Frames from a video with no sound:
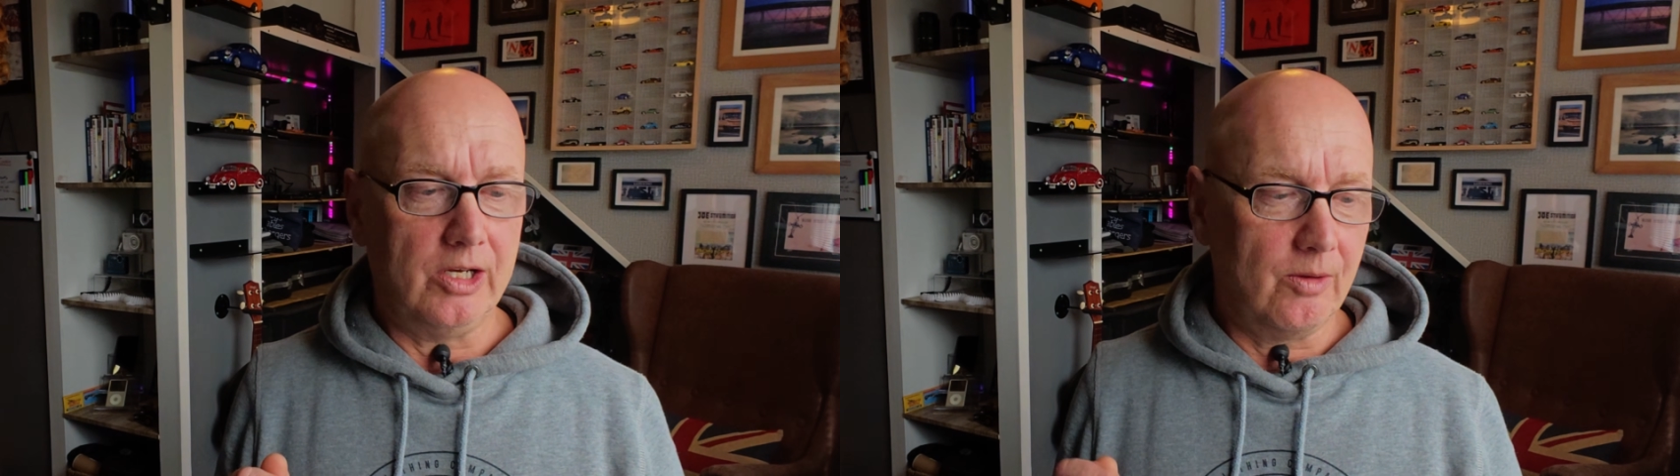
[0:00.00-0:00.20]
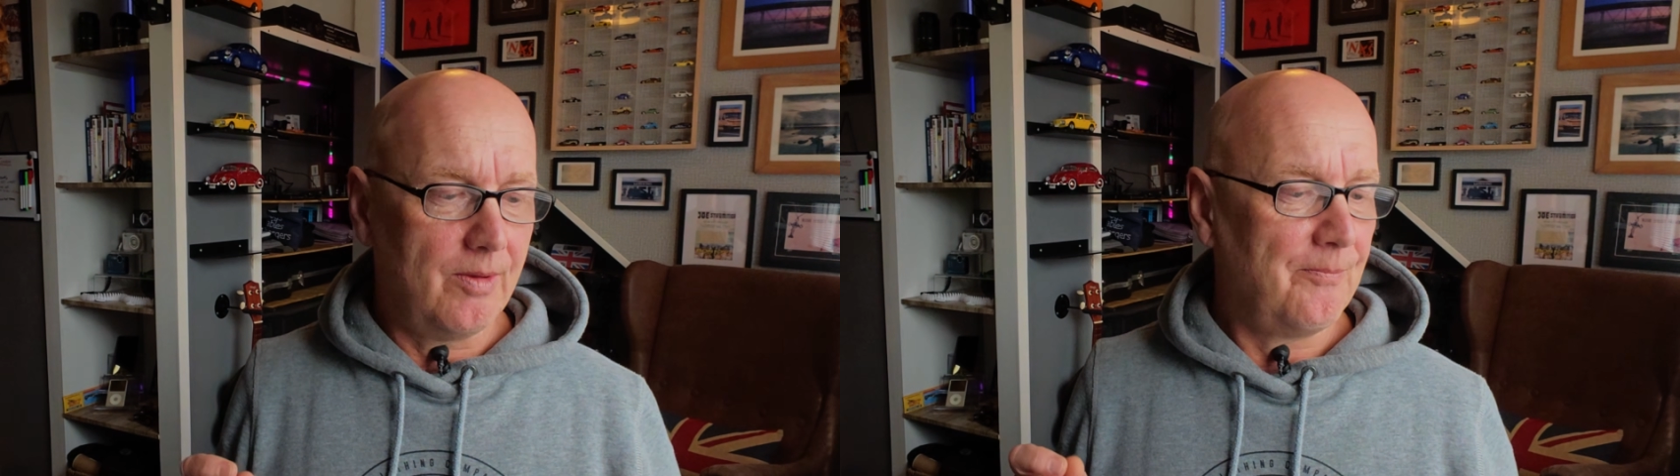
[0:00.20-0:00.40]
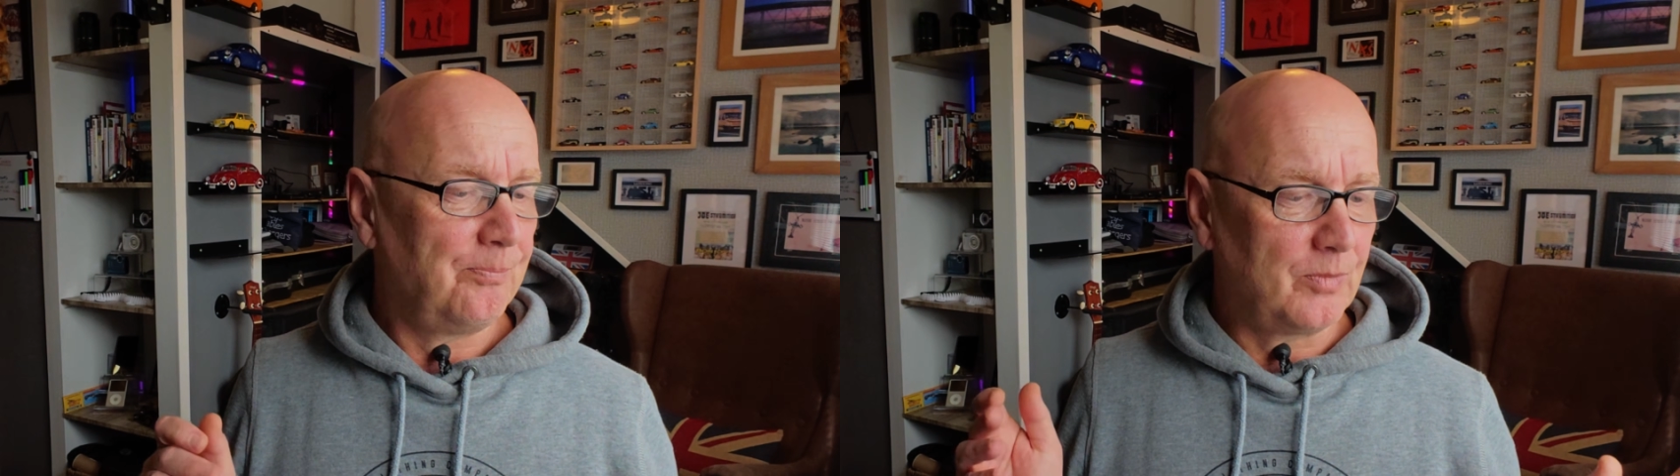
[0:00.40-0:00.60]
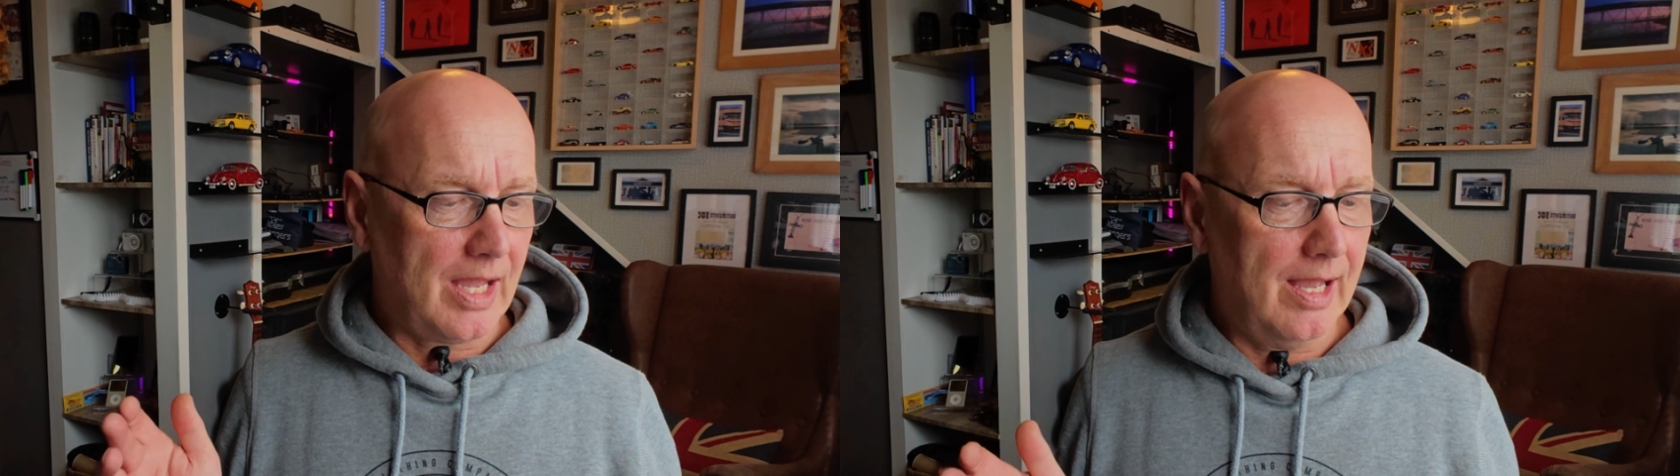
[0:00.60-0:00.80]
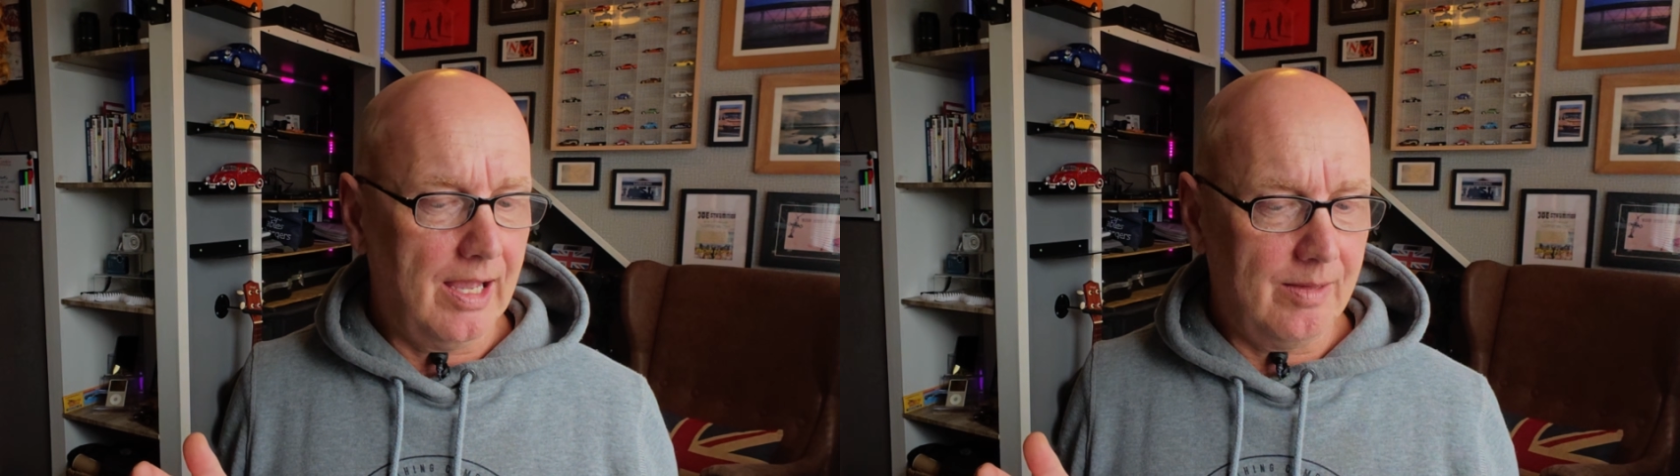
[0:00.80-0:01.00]
know,
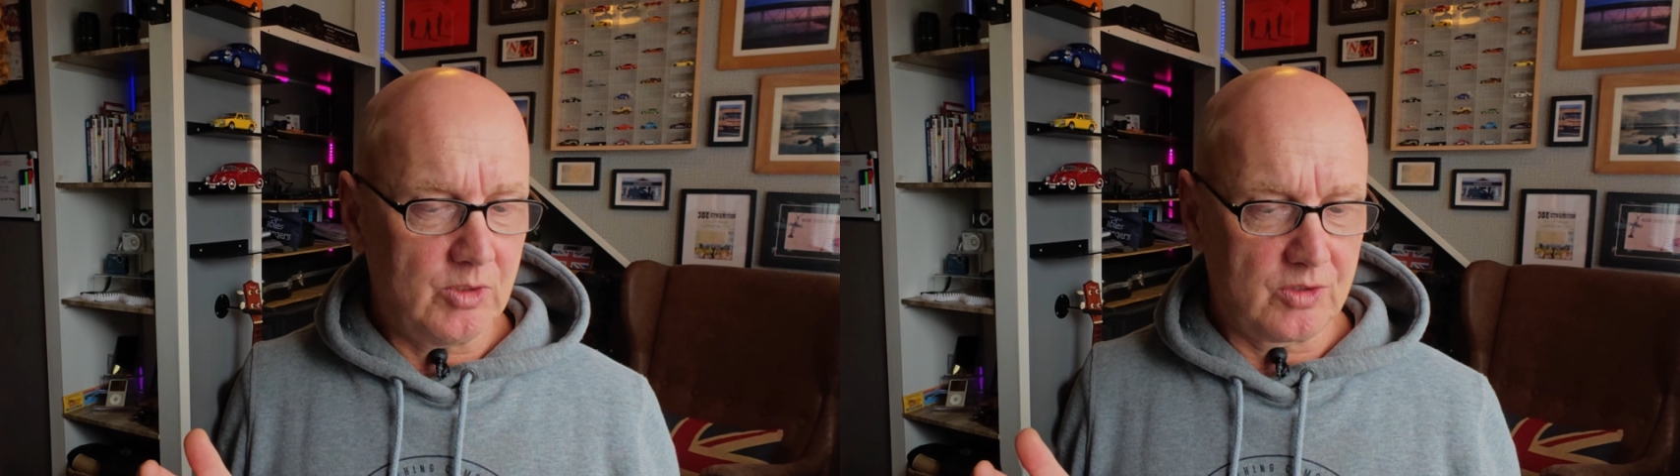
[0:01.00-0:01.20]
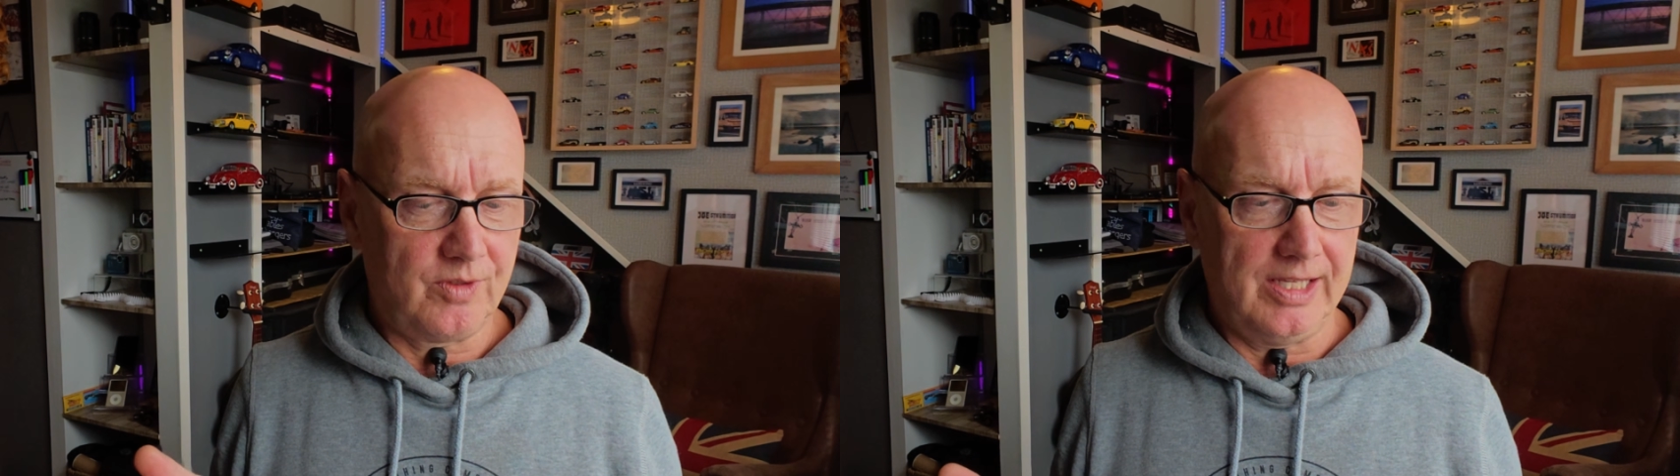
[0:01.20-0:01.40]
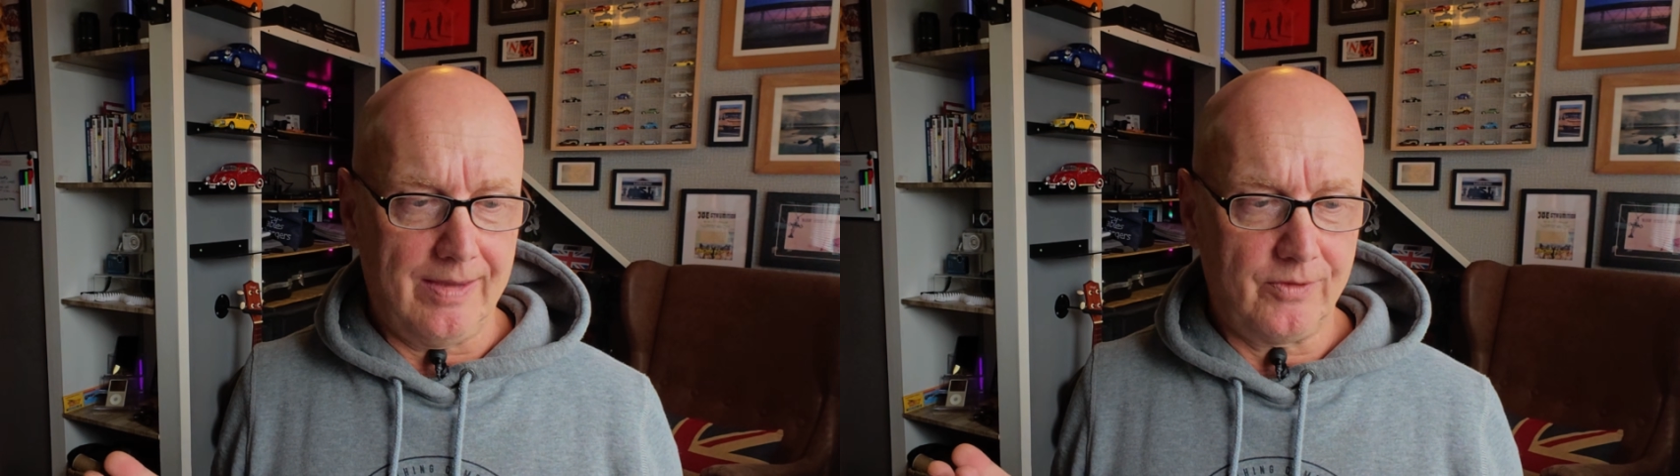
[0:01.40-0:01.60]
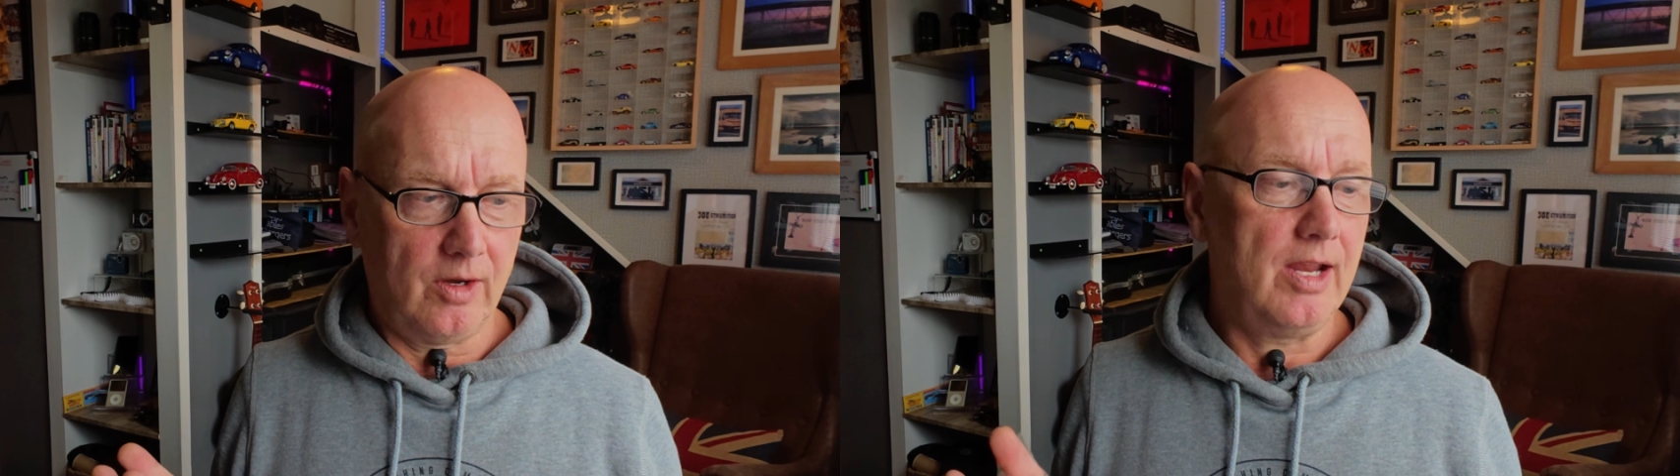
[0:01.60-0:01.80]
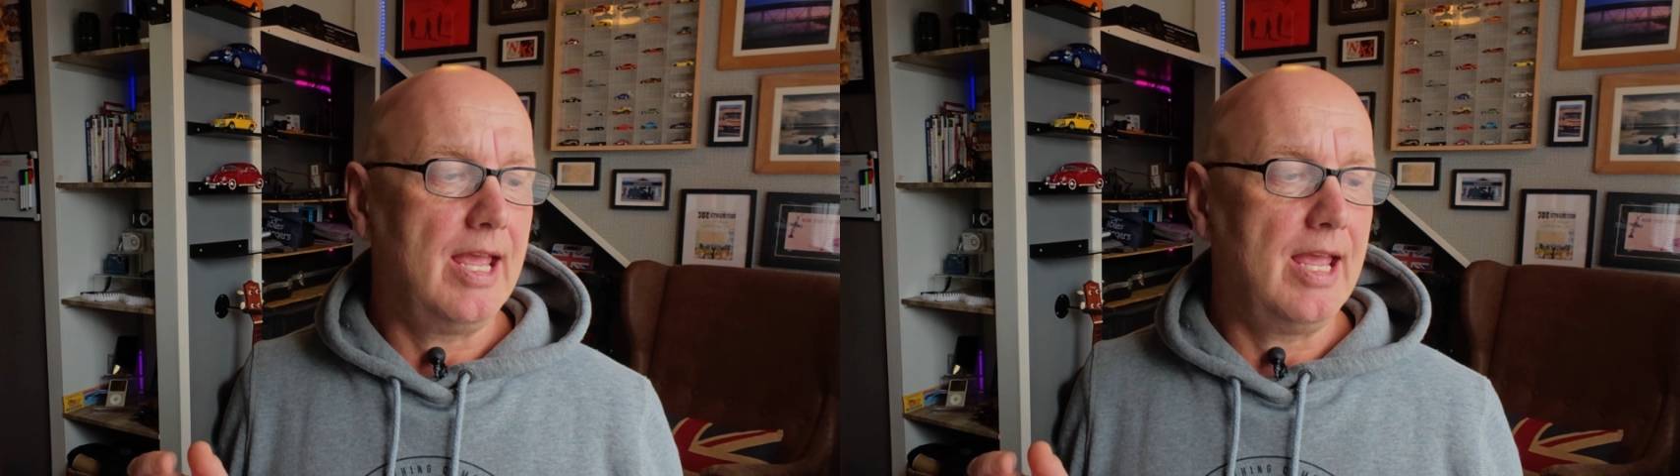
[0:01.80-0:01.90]
just for the effort.